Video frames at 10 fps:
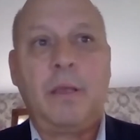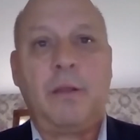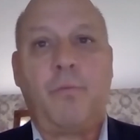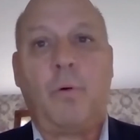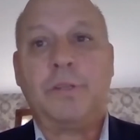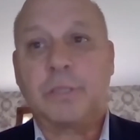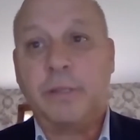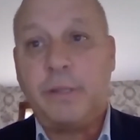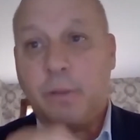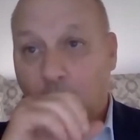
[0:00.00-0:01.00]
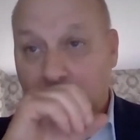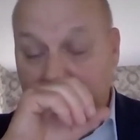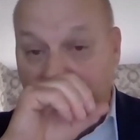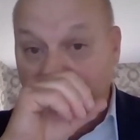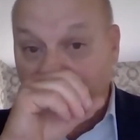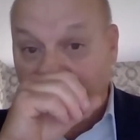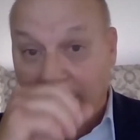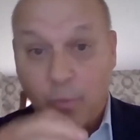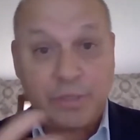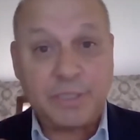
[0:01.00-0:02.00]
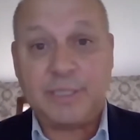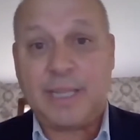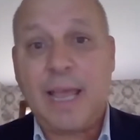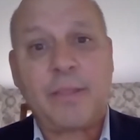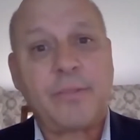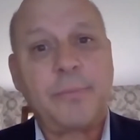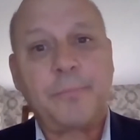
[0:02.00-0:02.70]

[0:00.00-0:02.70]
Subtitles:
unfortunately, the worst side of that, which is death.